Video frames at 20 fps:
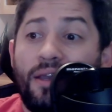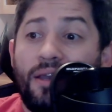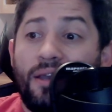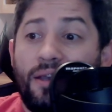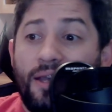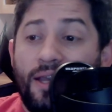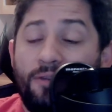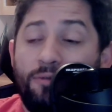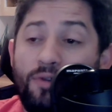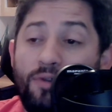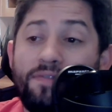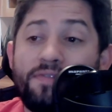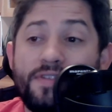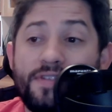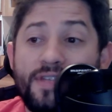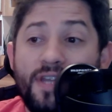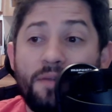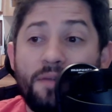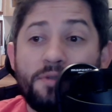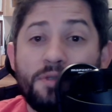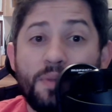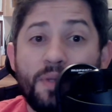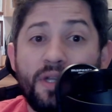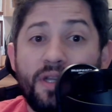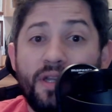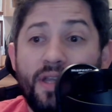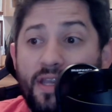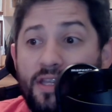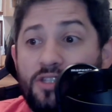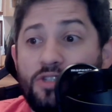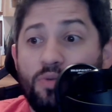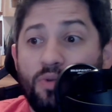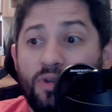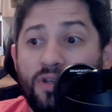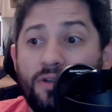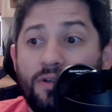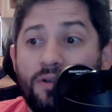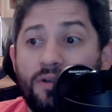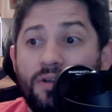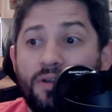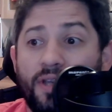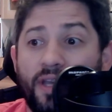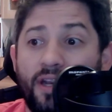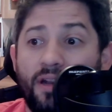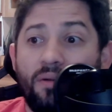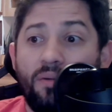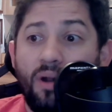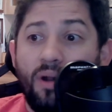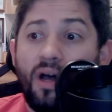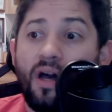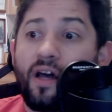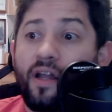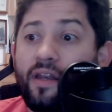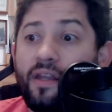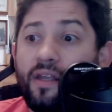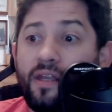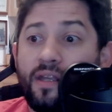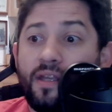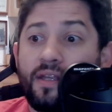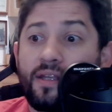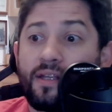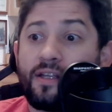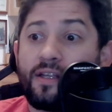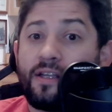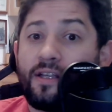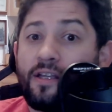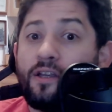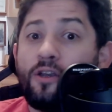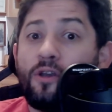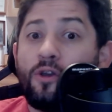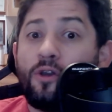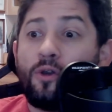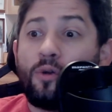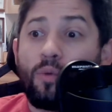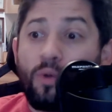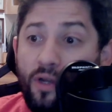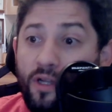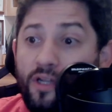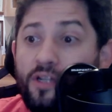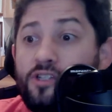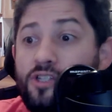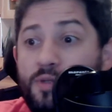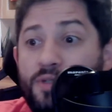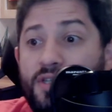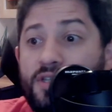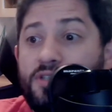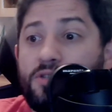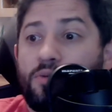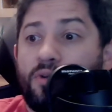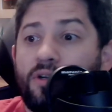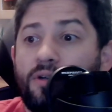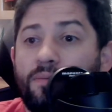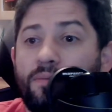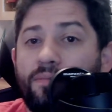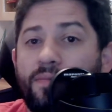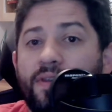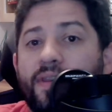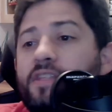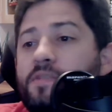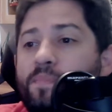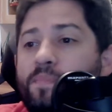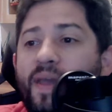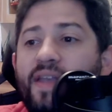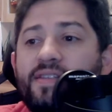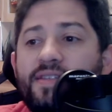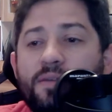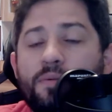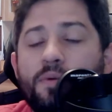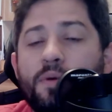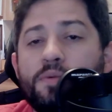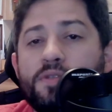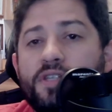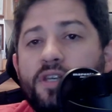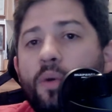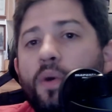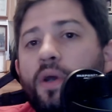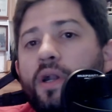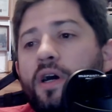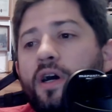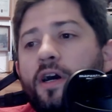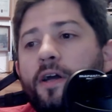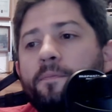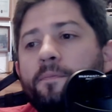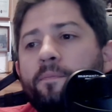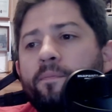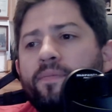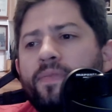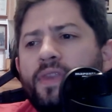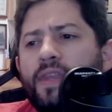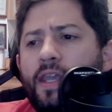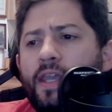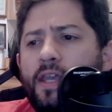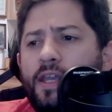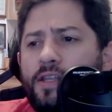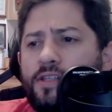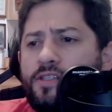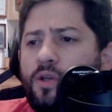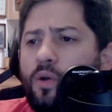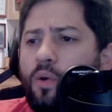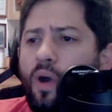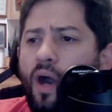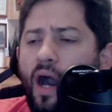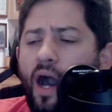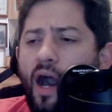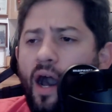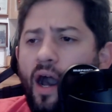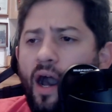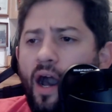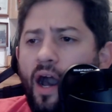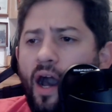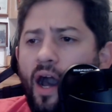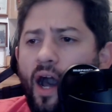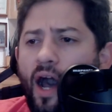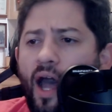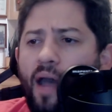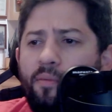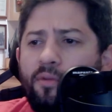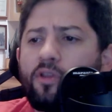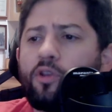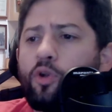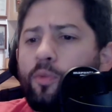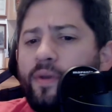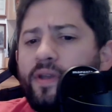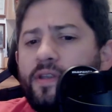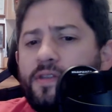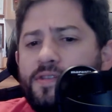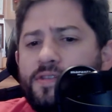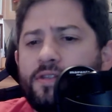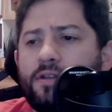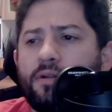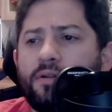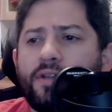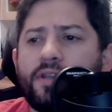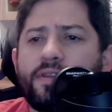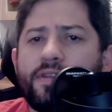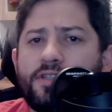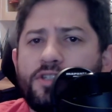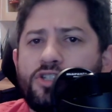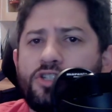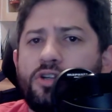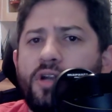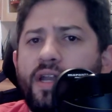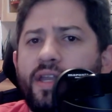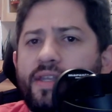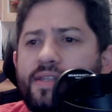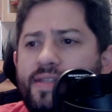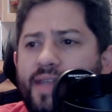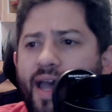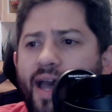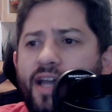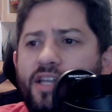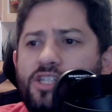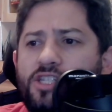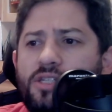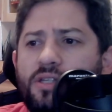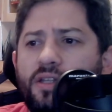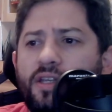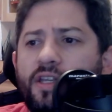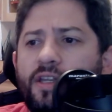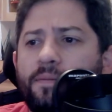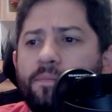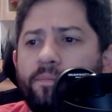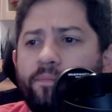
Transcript: if we have to decide between Israel and Iran, we're going to choose Israel. And that's basically what was going on. So I'm a little bit concerned that this strike is actually